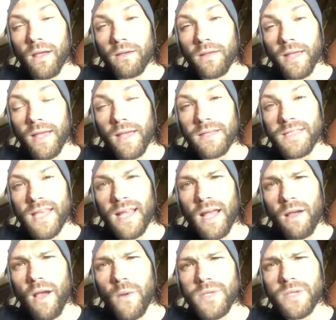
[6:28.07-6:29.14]
like I said,
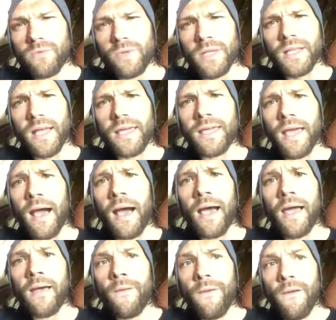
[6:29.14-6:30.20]
I was a really lucky guy.